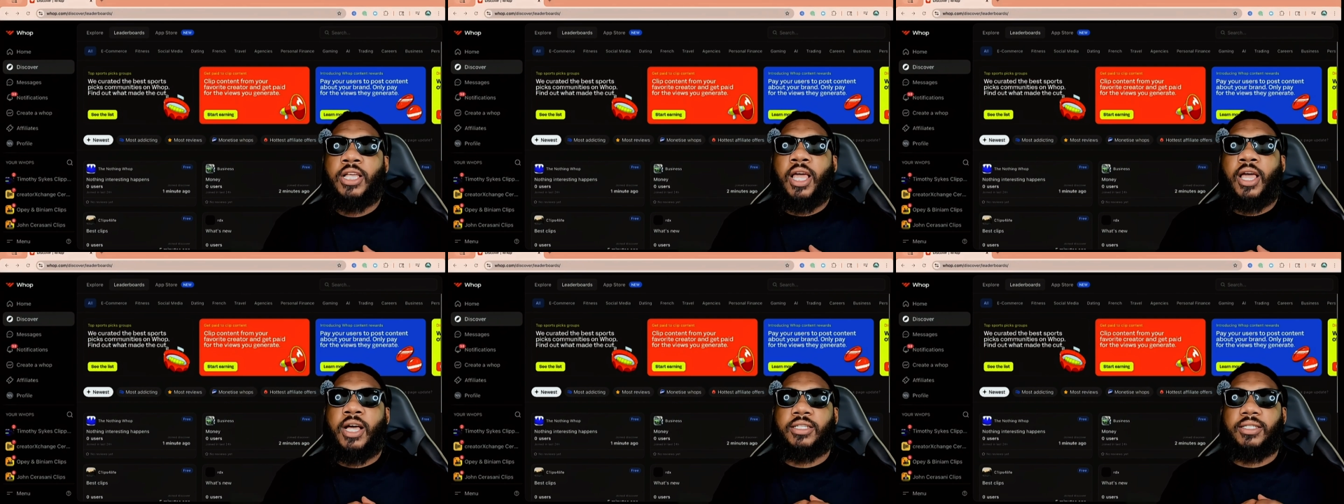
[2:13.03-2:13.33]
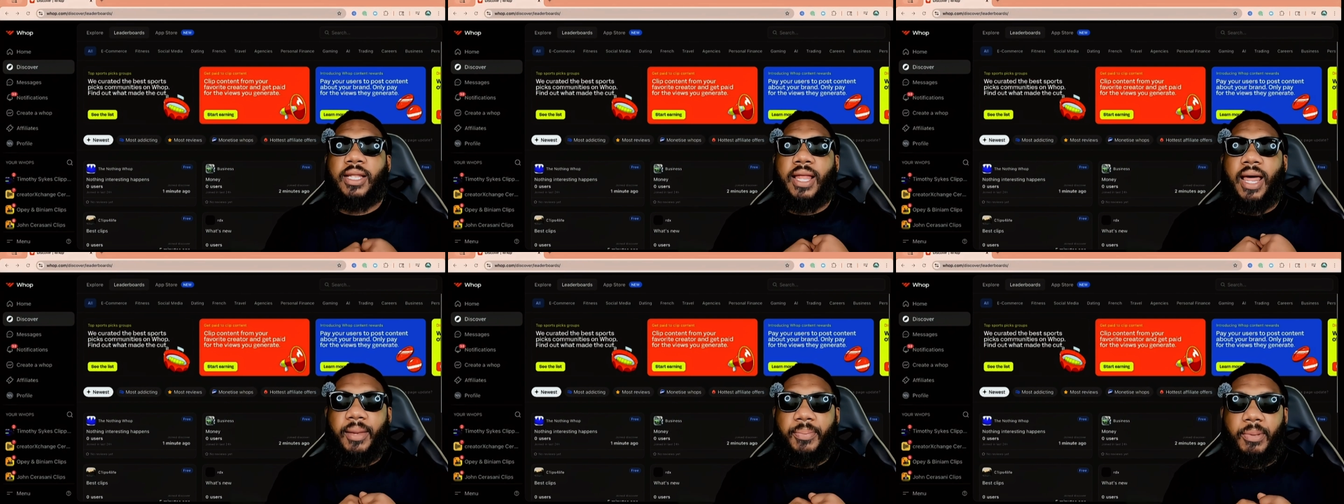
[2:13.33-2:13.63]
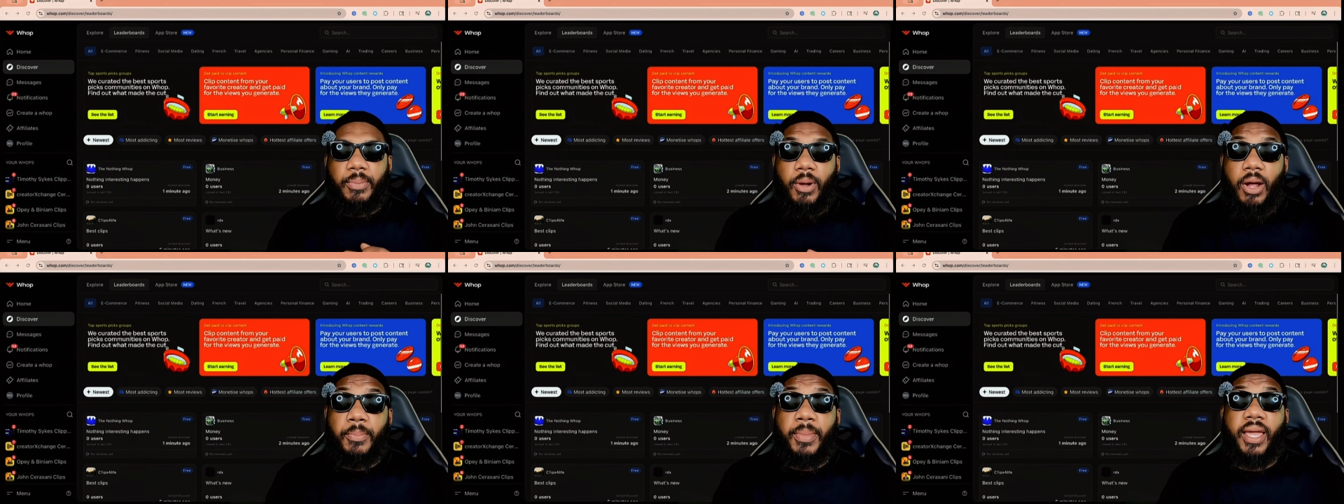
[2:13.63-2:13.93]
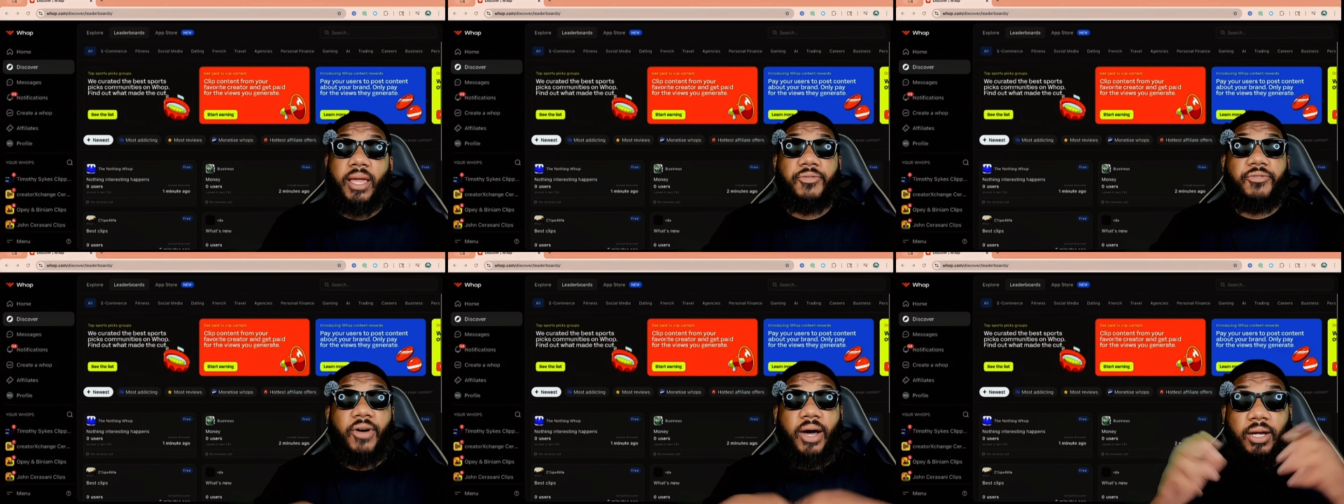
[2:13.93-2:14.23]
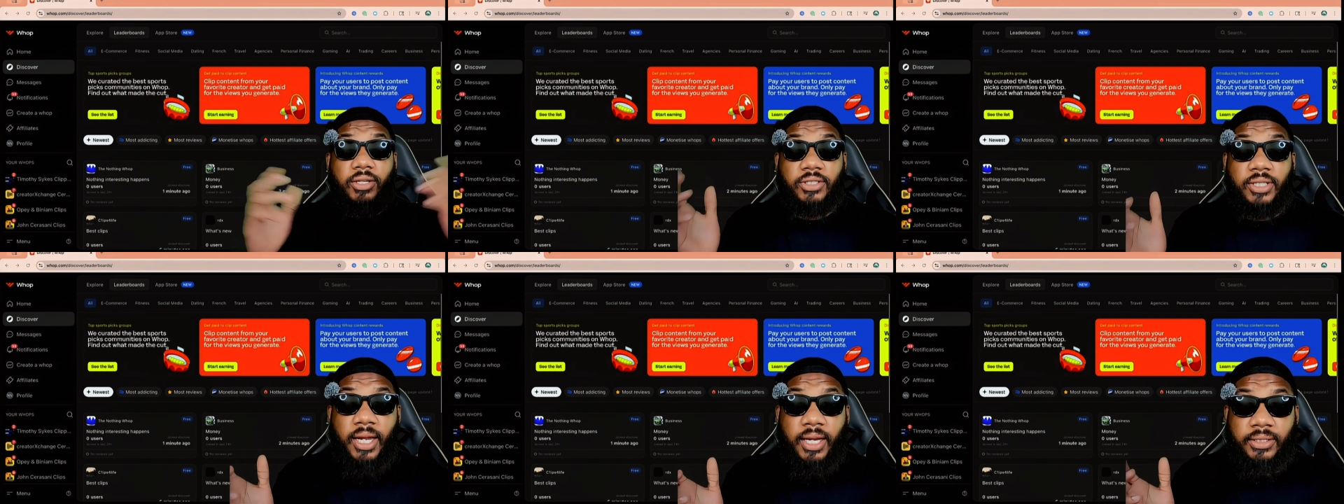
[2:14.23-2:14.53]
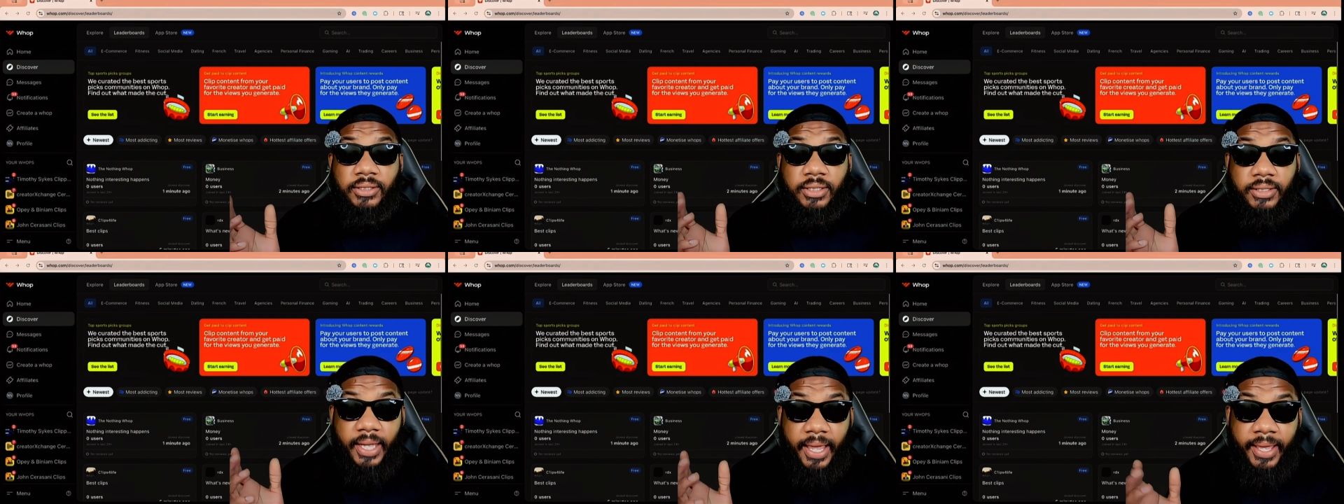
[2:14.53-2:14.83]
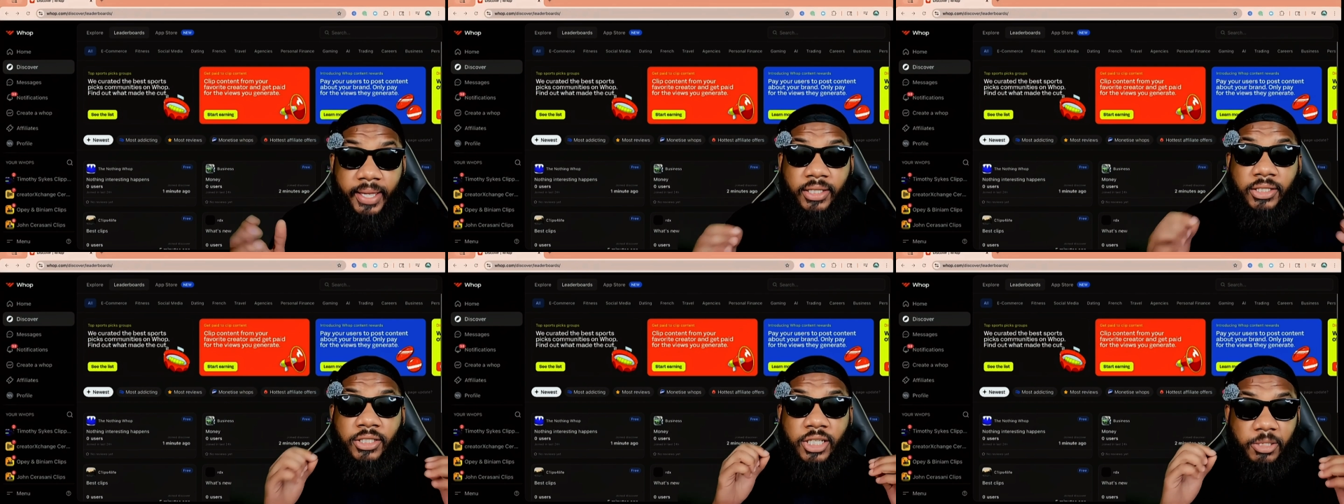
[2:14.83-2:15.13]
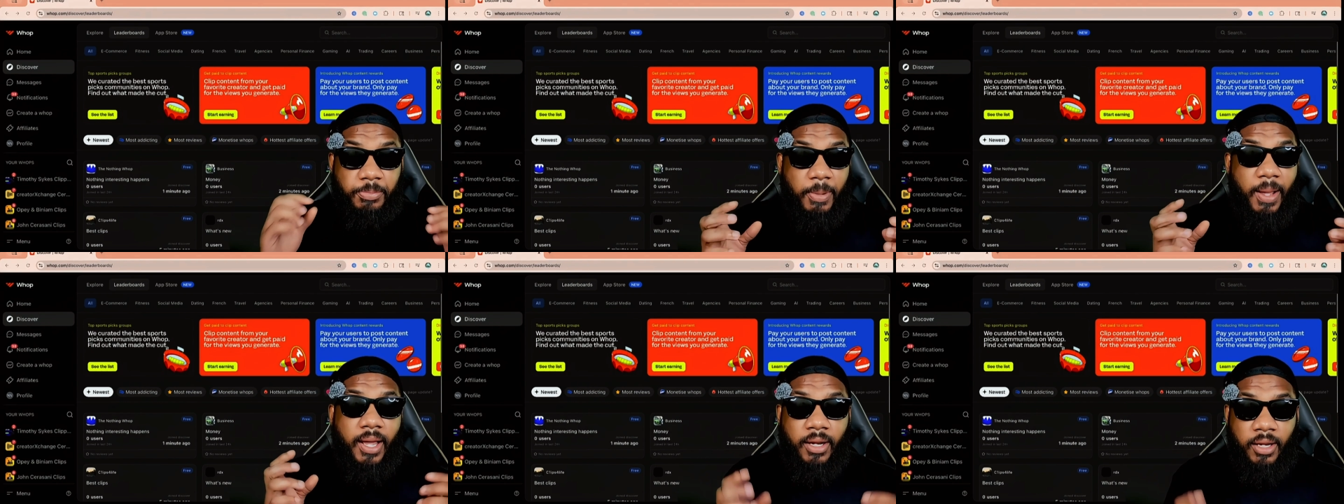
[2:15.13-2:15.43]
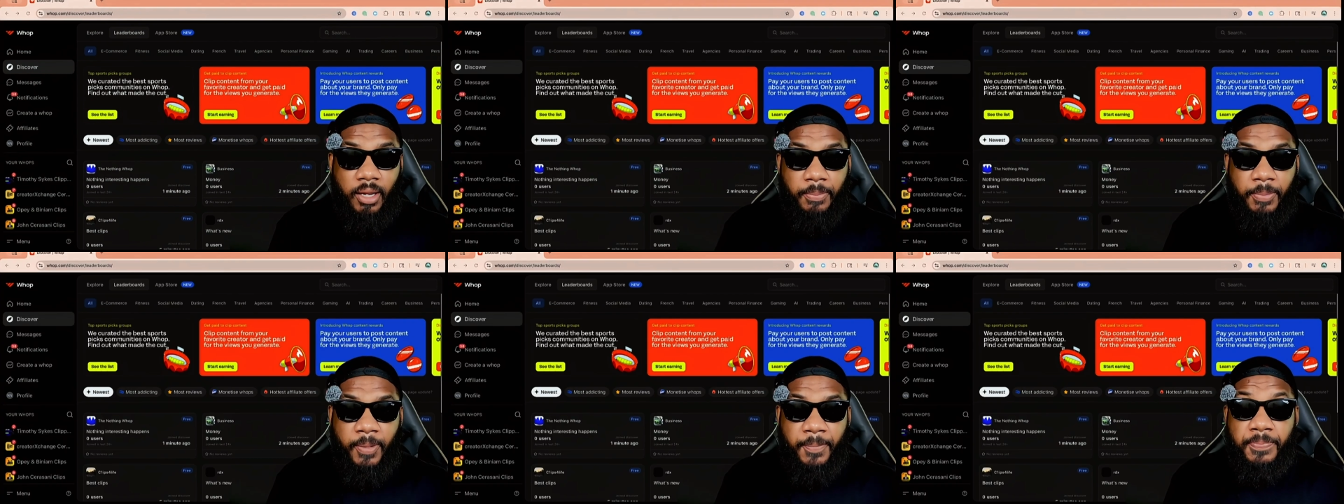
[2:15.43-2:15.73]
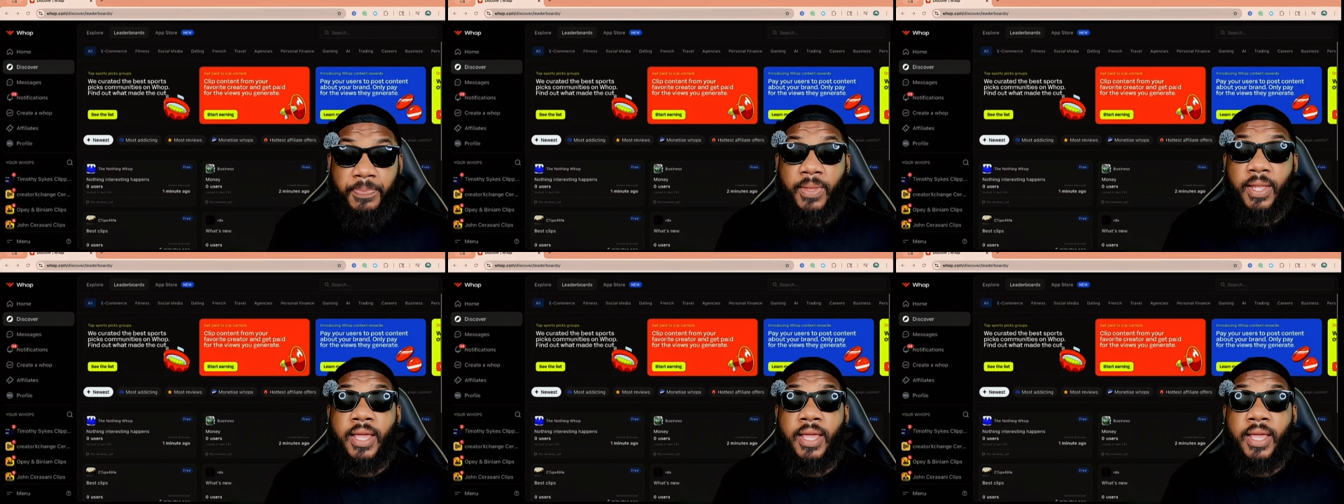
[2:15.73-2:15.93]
because a lot of people are making $500 a day just by clipping.